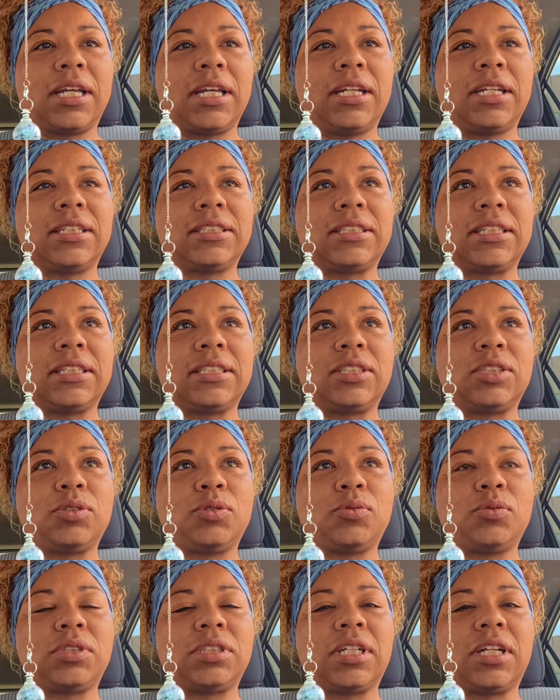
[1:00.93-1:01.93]
get us
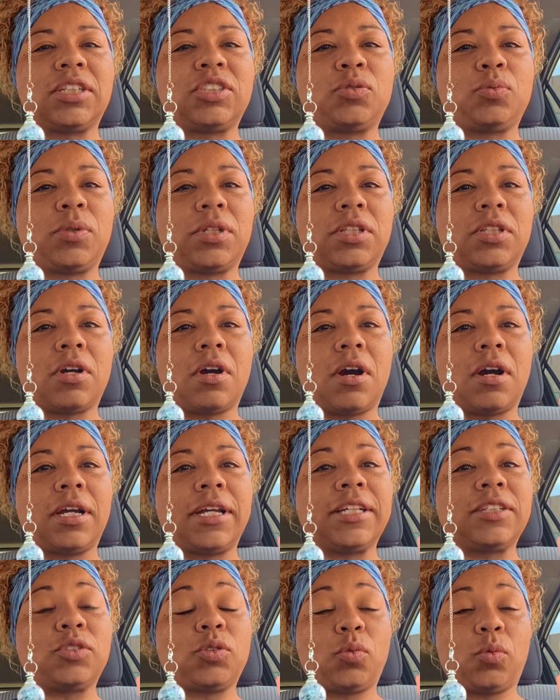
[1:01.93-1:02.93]
into touch with our
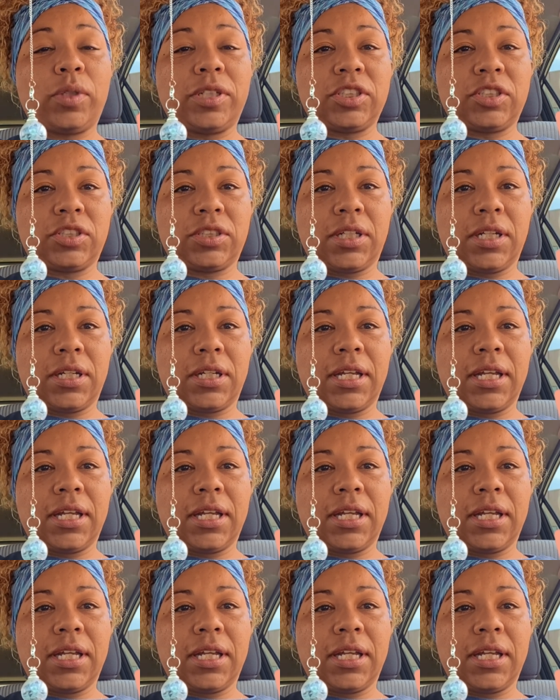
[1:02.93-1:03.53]
intuition.